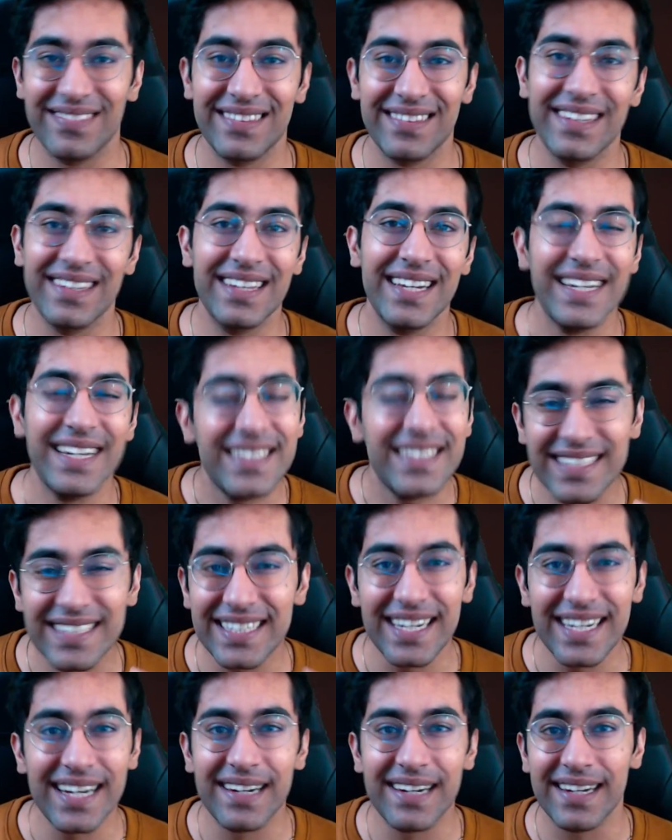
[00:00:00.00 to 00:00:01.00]
It's
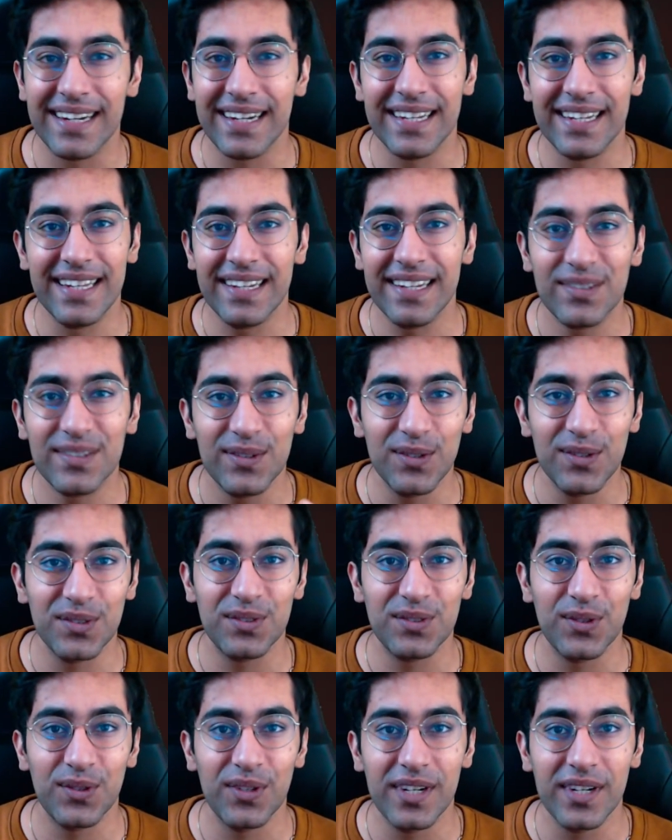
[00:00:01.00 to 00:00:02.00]
shit. There's no
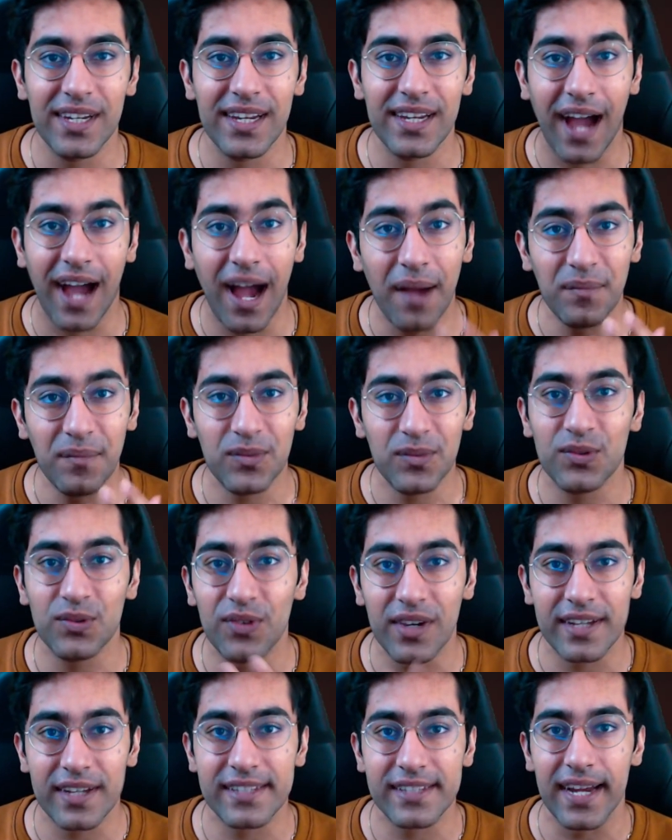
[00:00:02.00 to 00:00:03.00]
story. I'm so
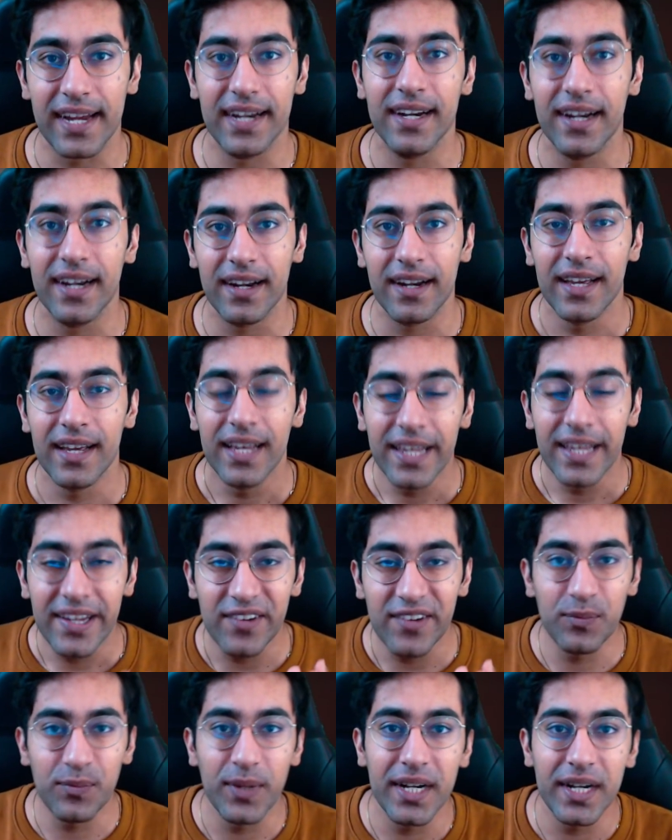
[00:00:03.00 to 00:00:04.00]
excited.
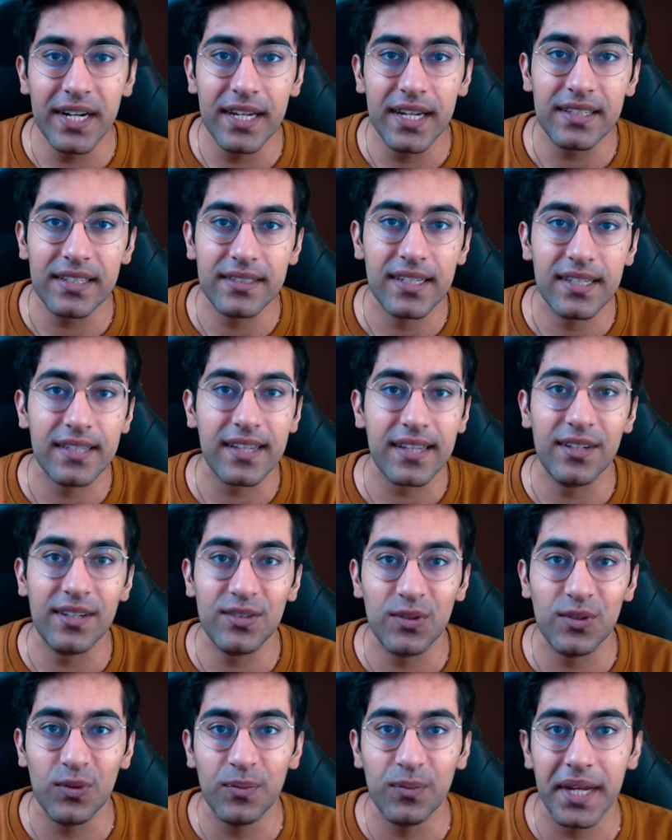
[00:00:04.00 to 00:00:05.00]
If B T S decides
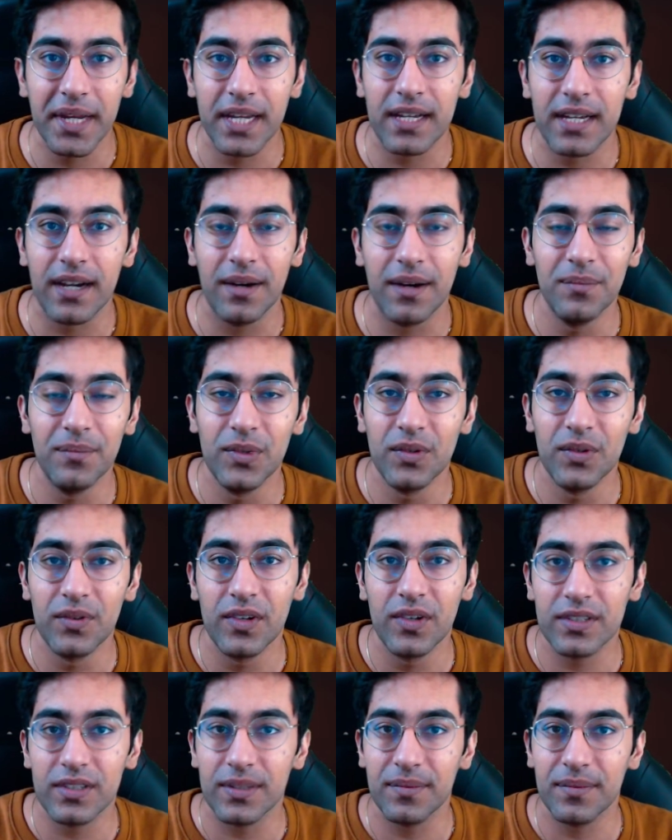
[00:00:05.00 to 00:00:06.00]
to make a movie
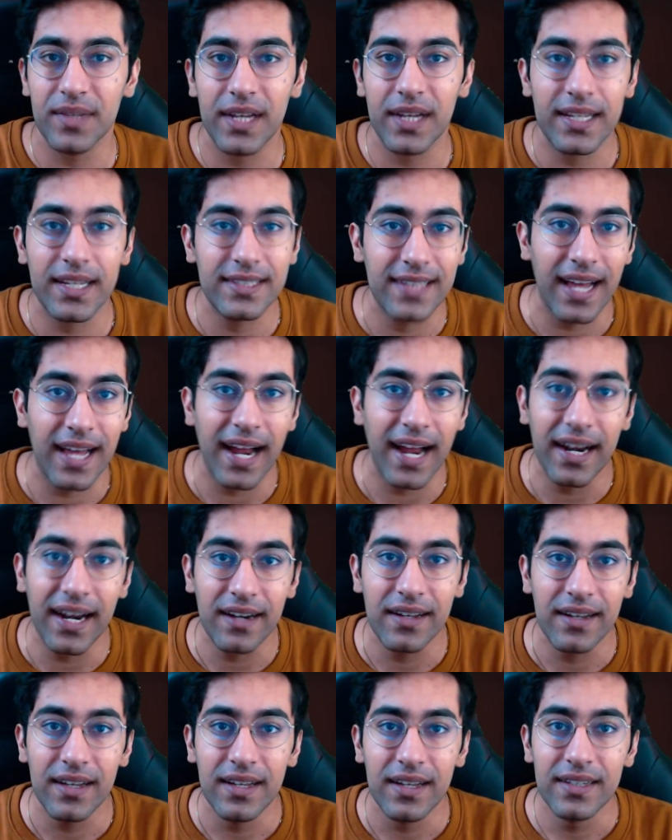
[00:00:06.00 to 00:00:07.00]
or something like that,
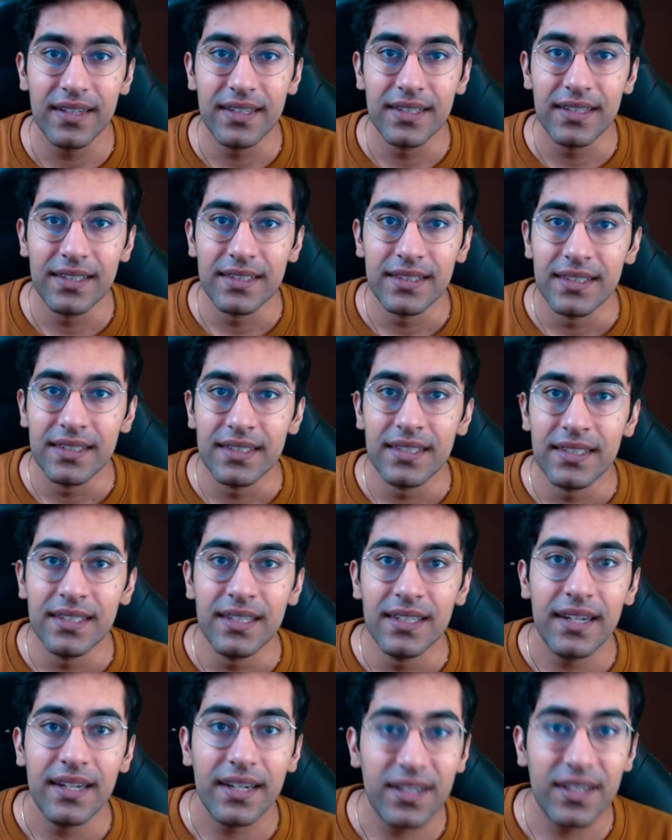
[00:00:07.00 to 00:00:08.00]

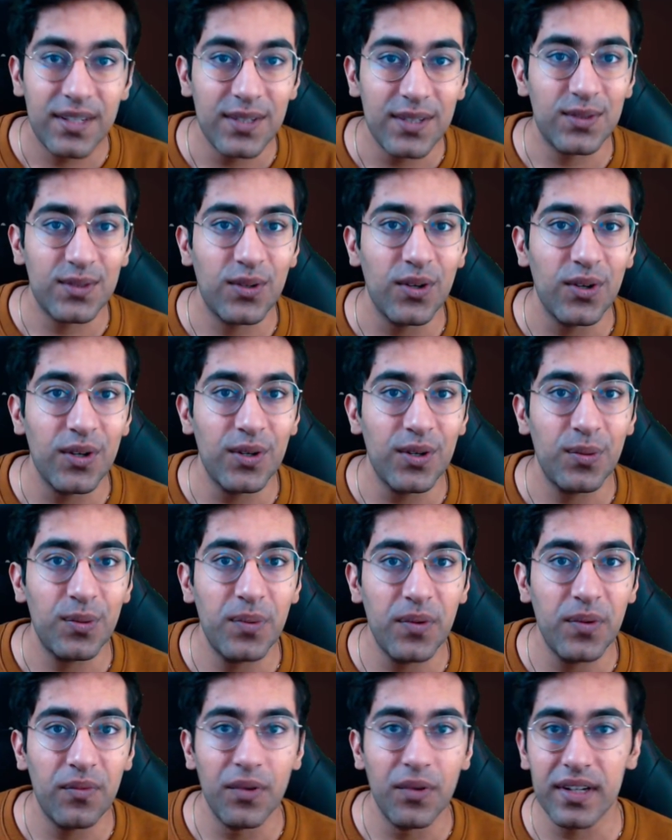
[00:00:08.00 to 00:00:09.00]
it is going to be
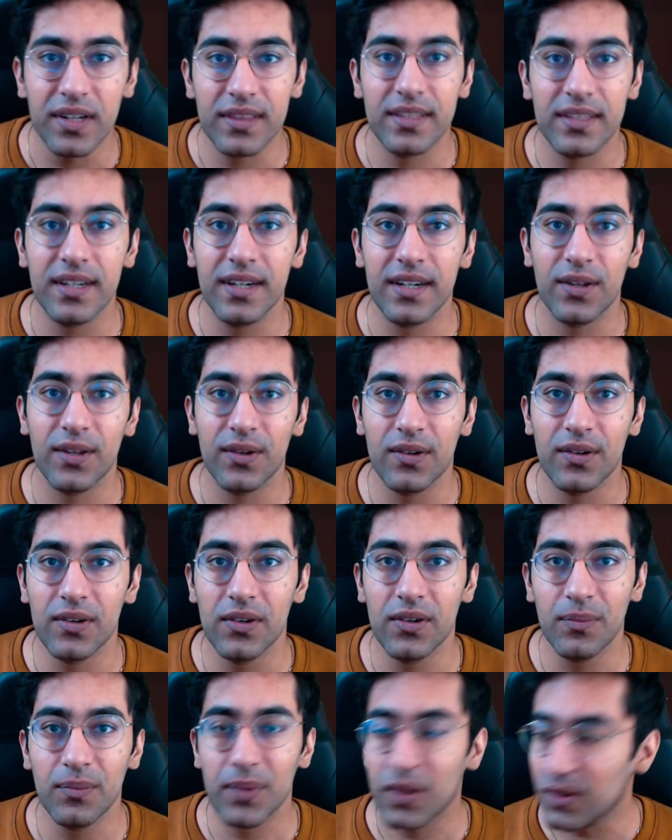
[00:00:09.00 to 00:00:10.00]
worth it, you
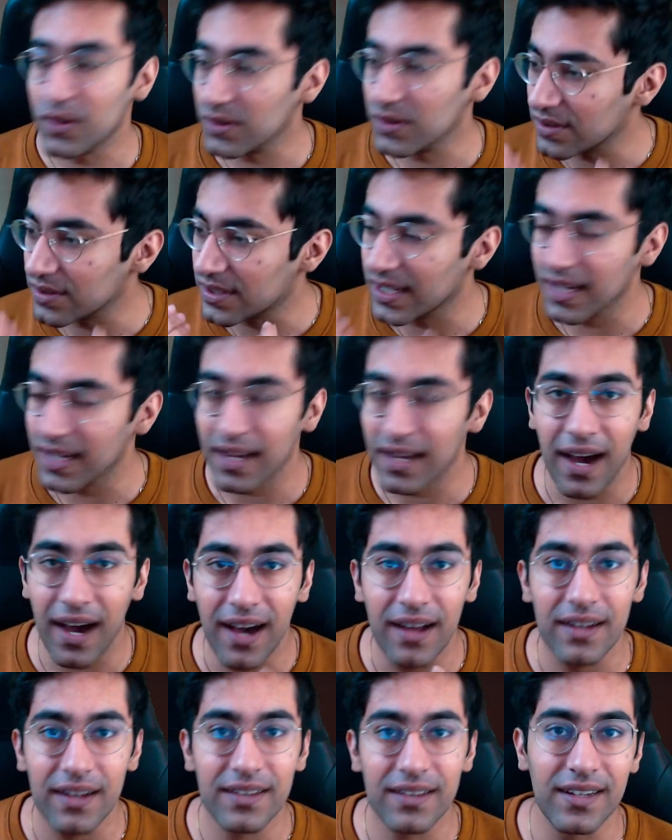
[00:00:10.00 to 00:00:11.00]
know, because they
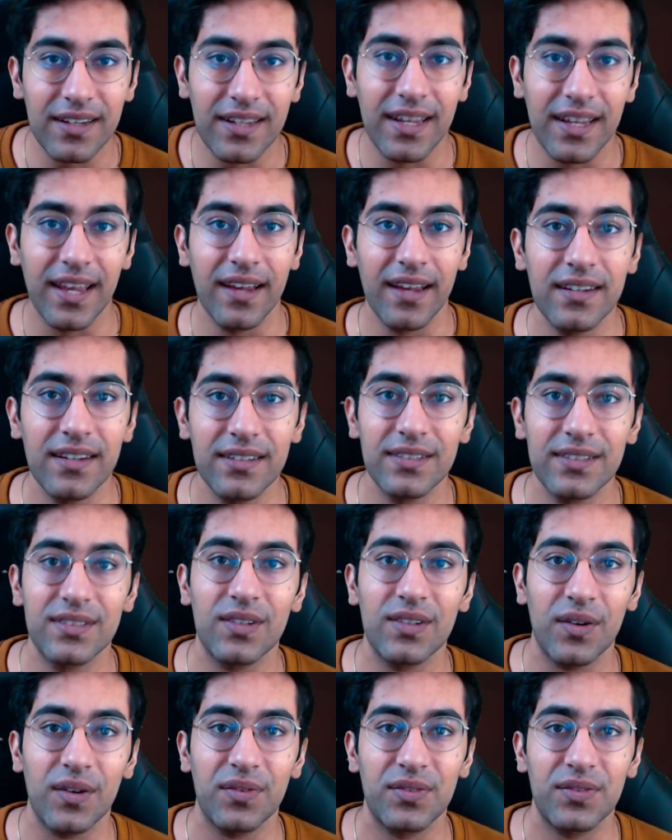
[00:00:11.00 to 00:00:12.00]
are the kings
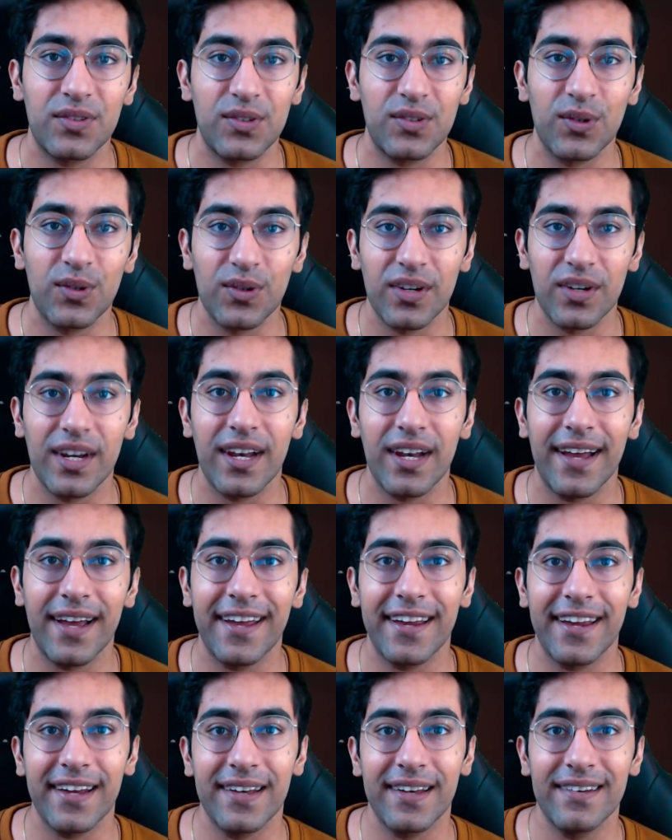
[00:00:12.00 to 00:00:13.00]
of
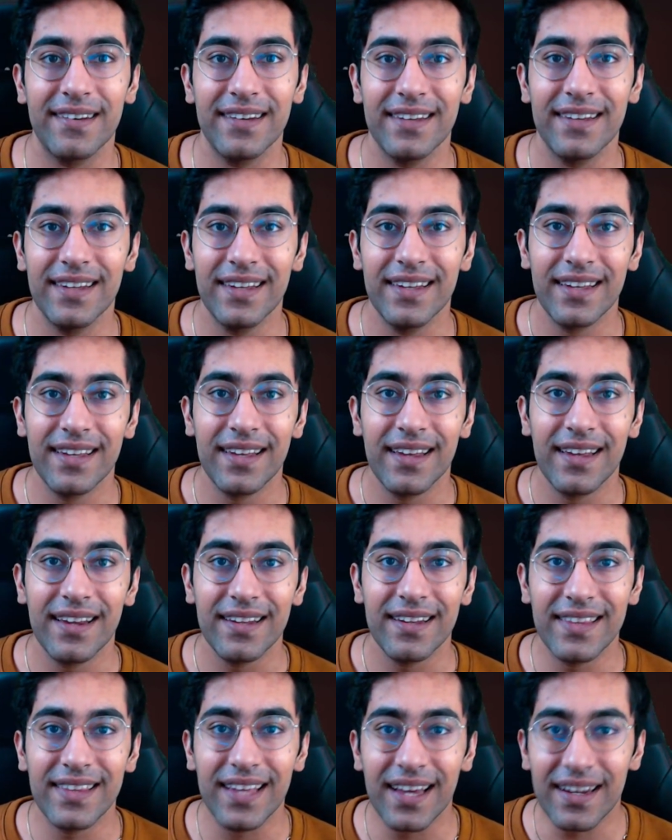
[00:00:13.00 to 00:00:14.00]
storyline.
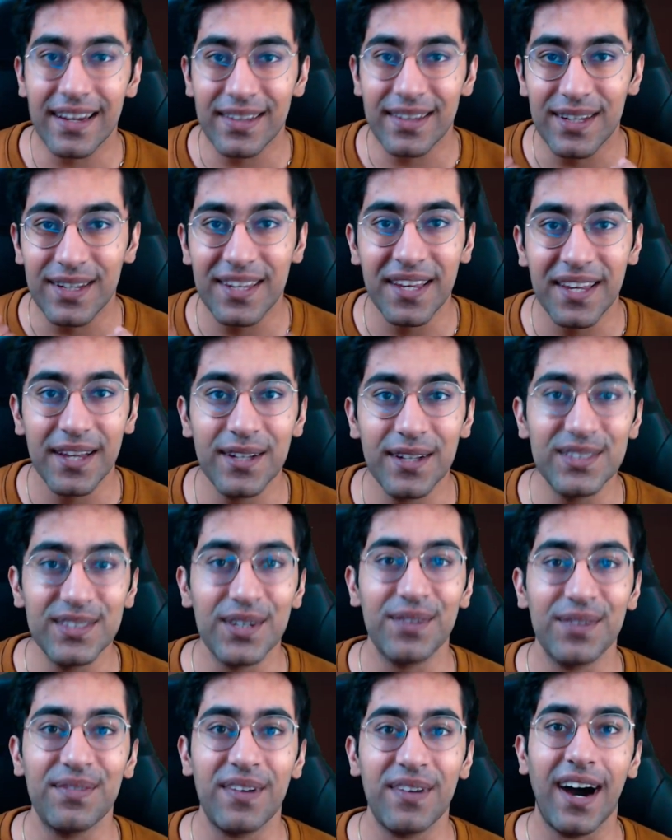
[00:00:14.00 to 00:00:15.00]
They are the kings
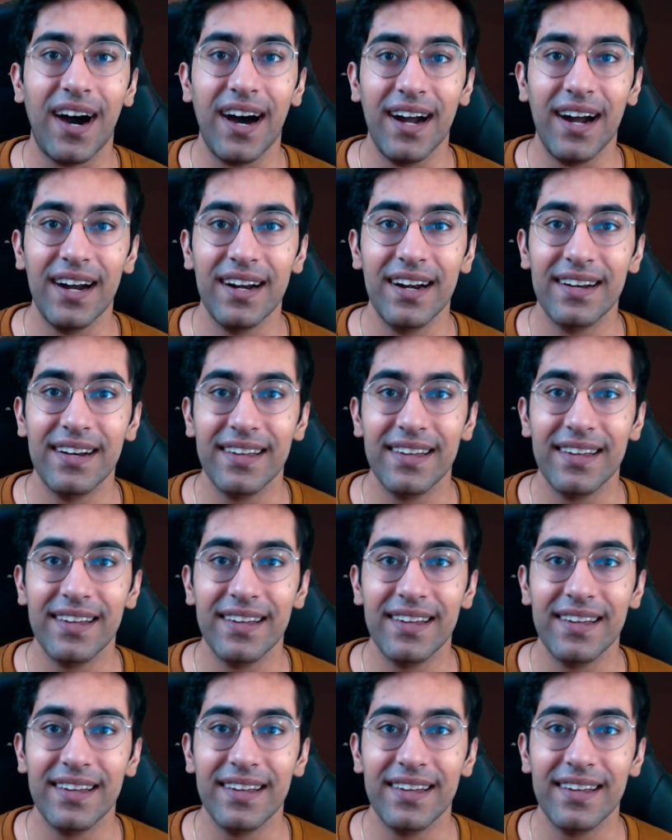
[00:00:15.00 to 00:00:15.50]
of art.